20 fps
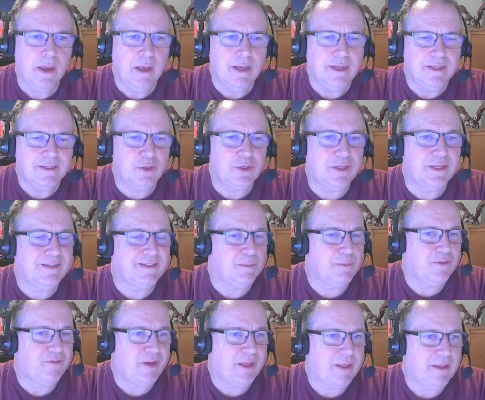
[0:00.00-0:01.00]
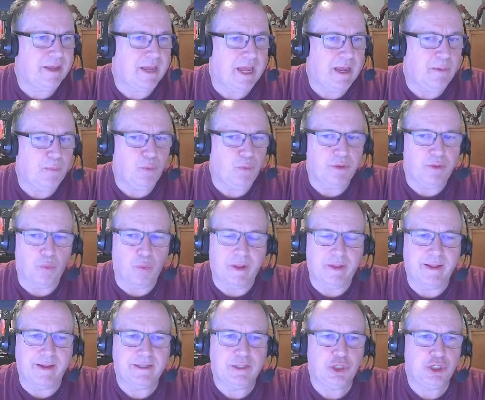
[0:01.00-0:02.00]
So it does simplify the game with 1
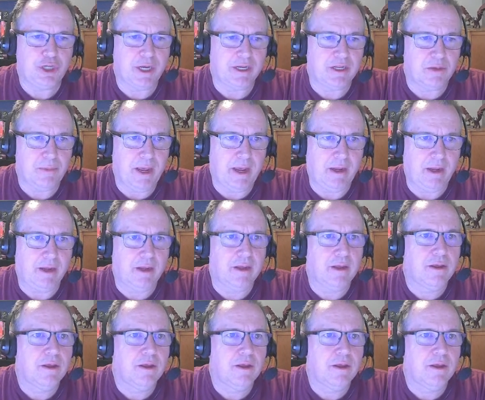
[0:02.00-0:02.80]
less check to make.